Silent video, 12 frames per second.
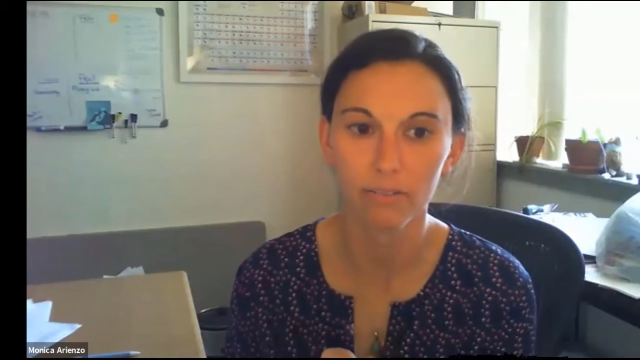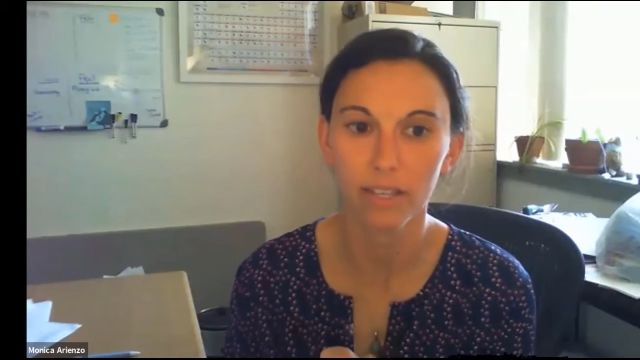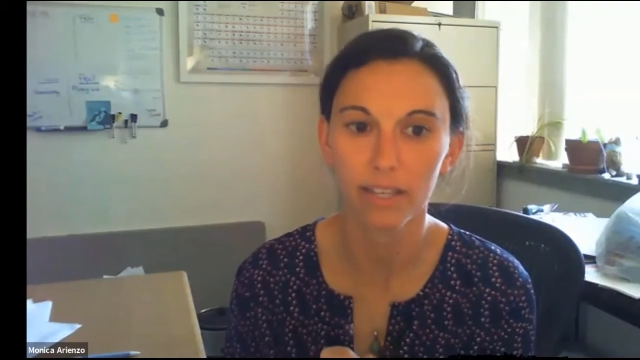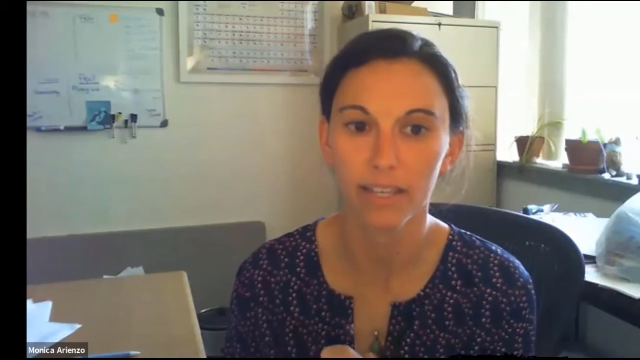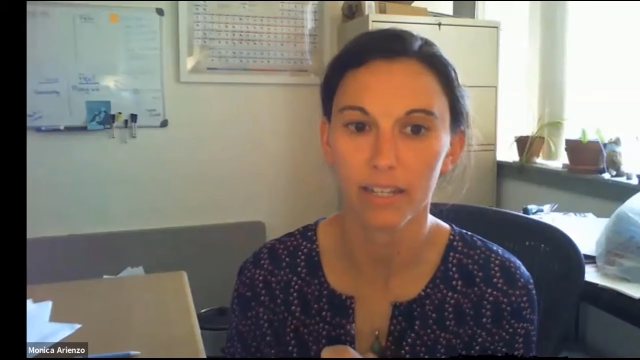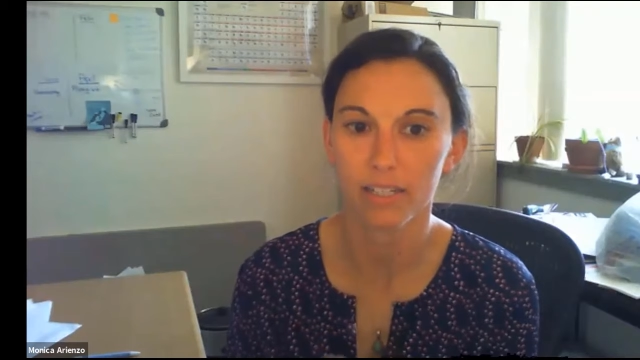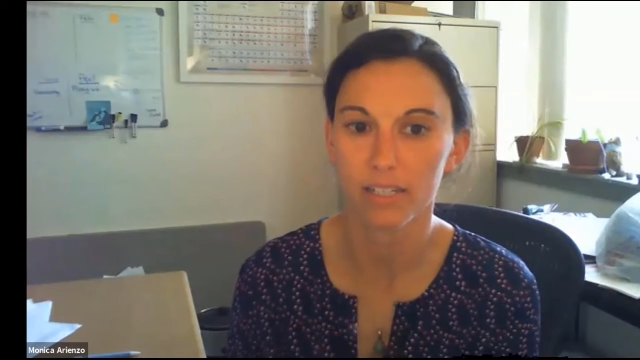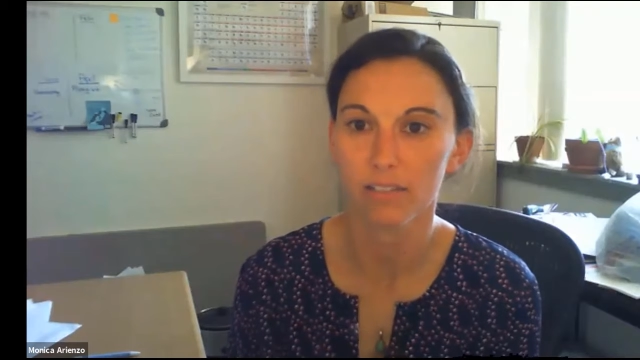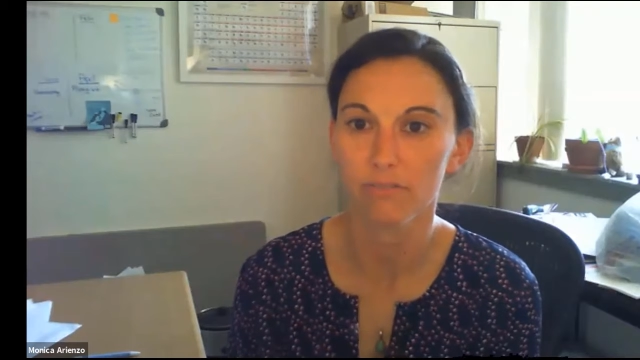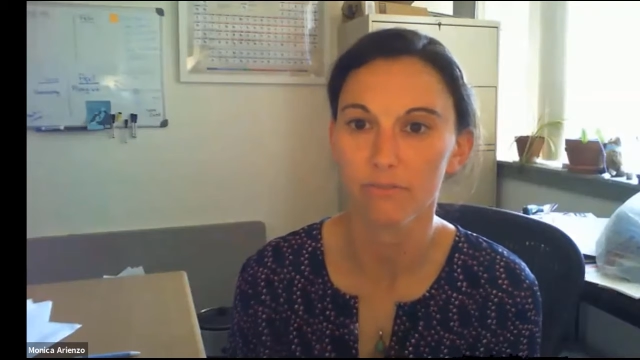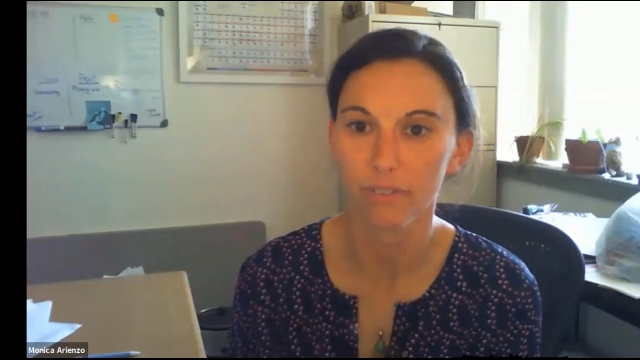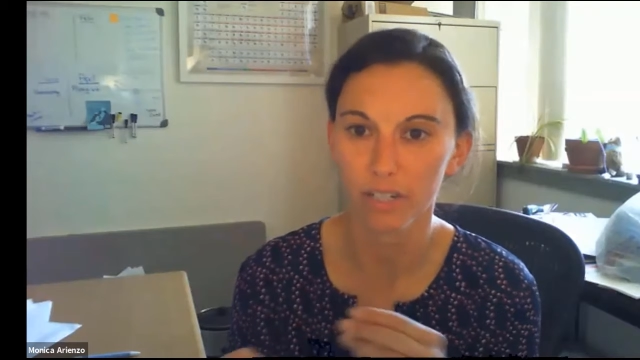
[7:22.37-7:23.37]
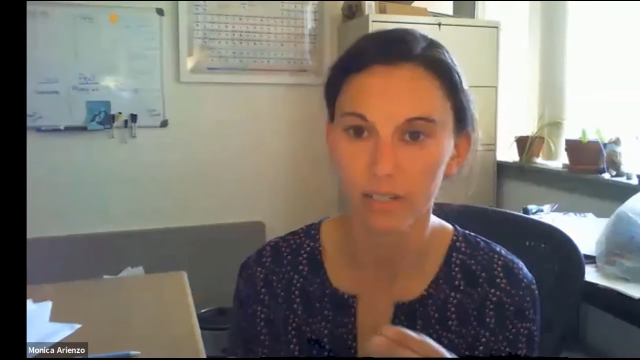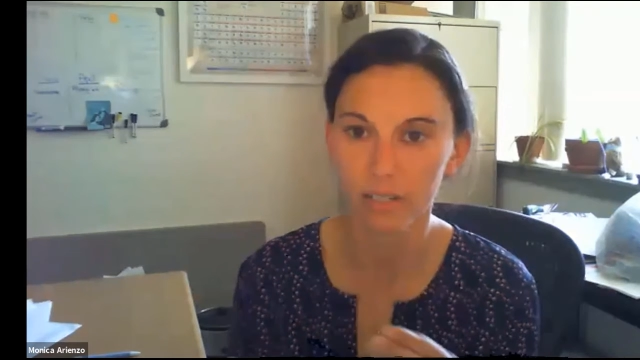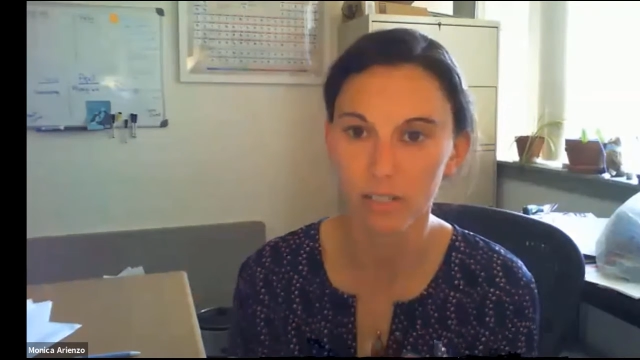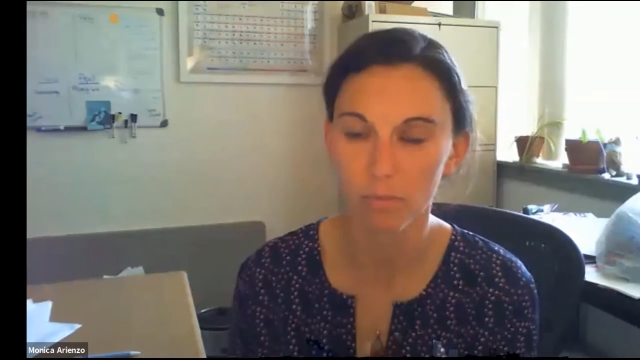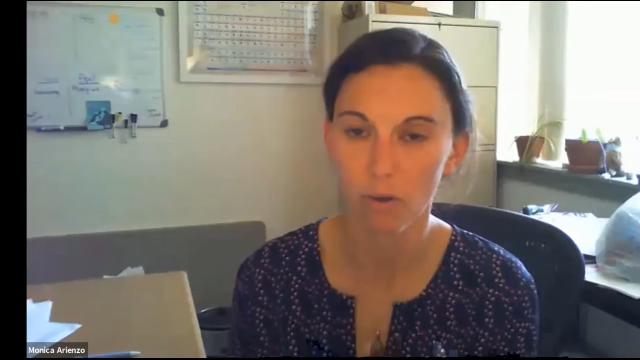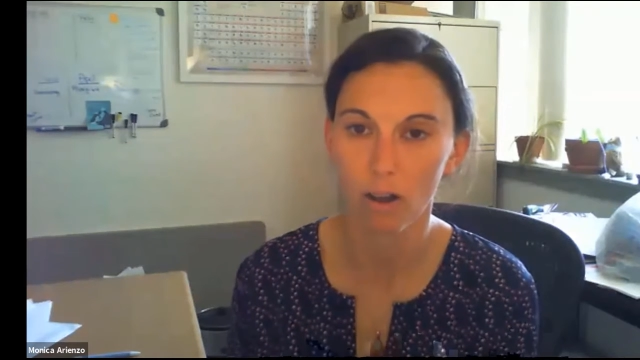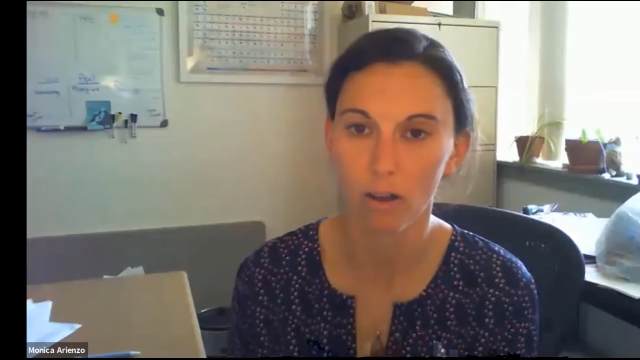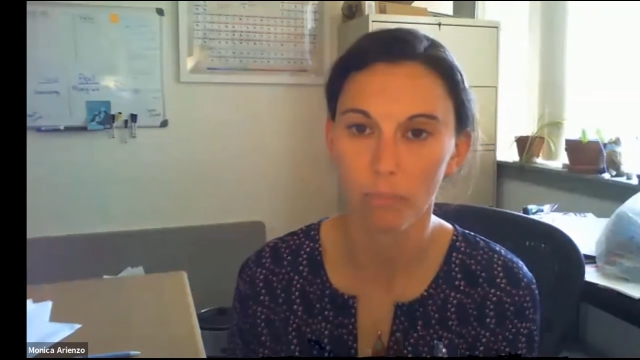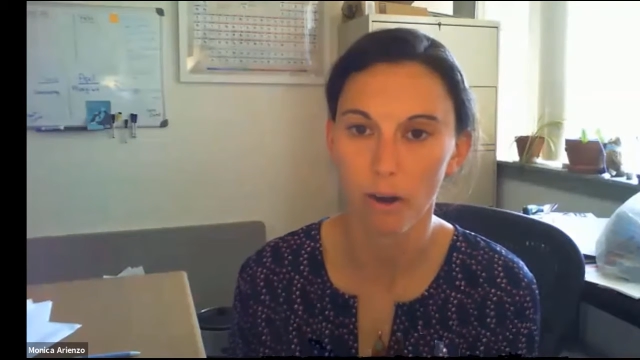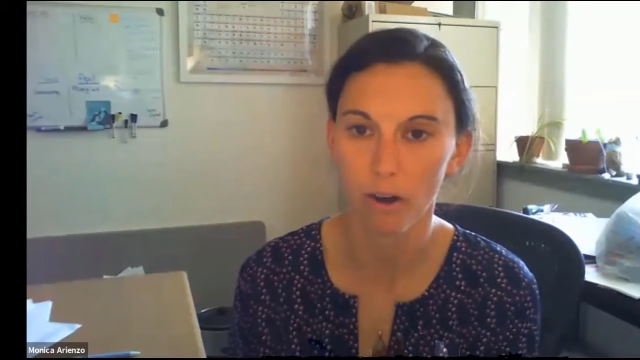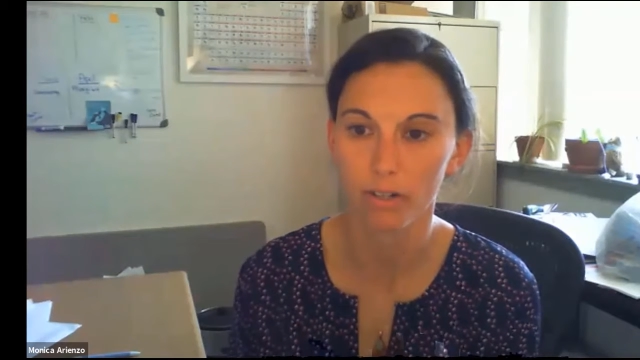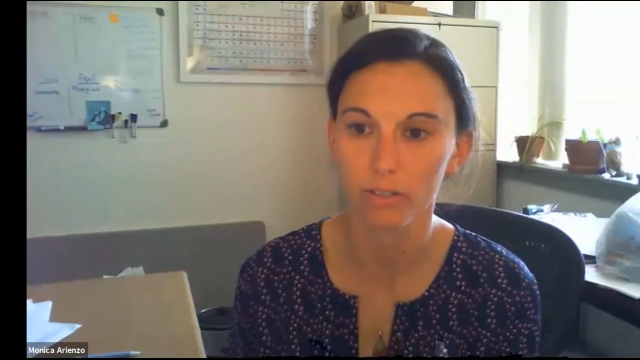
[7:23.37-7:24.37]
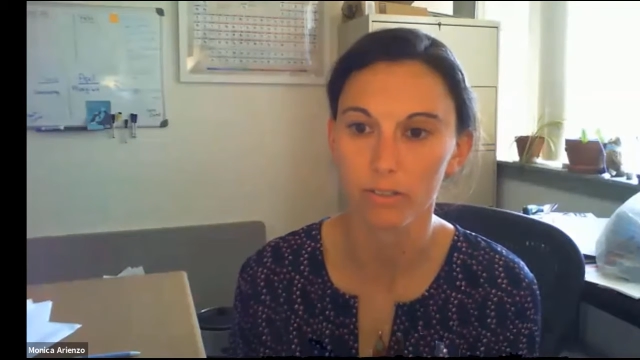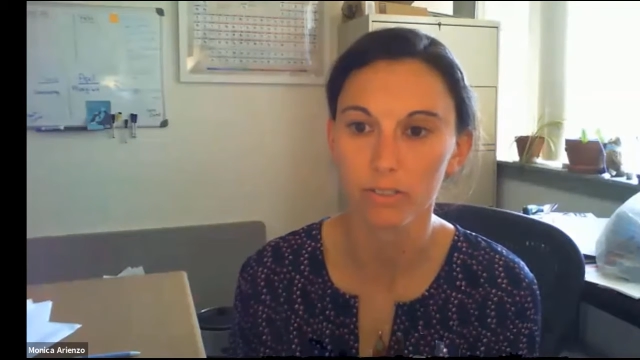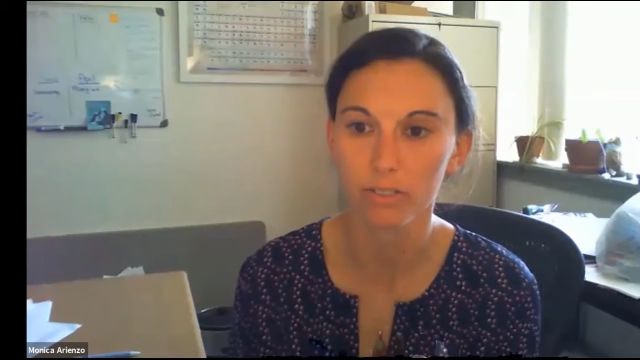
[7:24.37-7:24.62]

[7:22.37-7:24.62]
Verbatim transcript: they get into these very small particles.